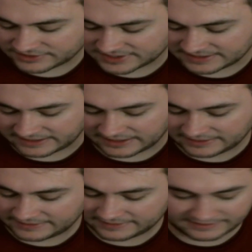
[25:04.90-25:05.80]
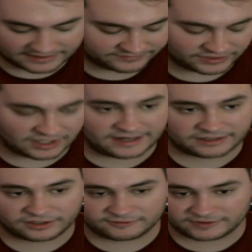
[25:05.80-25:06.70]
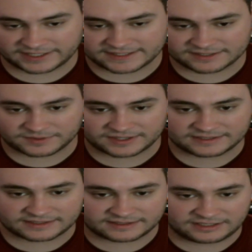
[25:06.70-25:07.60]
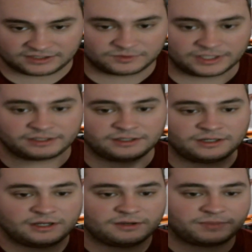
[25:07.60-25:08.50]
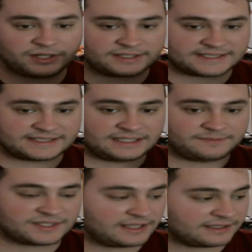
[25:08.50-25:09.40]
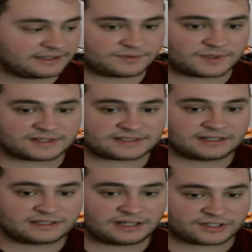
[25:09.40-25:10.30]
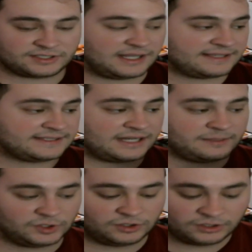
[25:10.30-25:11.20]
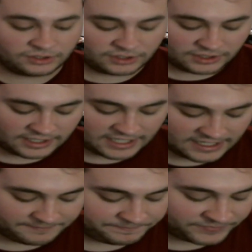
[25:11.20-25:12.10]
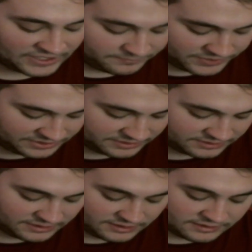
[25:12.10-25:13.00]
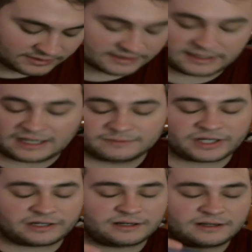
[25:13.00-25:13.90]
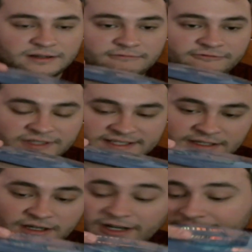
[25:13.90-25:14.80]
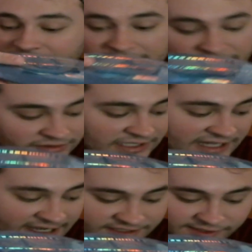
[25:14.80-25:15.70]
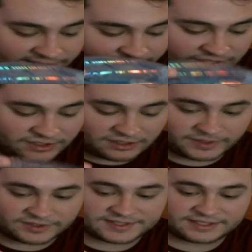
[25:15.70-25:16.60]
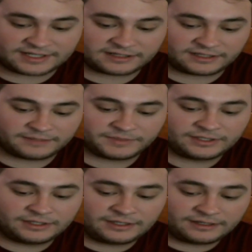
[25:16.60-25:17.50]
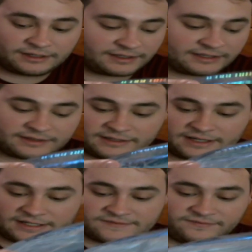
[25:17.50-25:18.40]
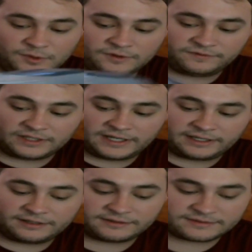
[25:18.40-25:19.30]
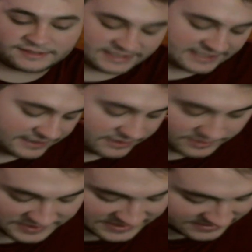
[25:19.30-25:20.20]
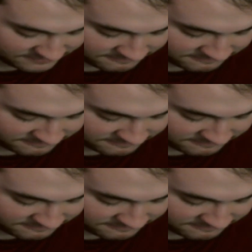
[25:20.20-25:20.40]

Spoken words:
just like that I've not had good releases with this teal one, but it seems like this one is a touch less stable. But the Cloudbreaker, release it on that little hyzer that I've been talking about this entire time, and I get the nice full flight. Thing goes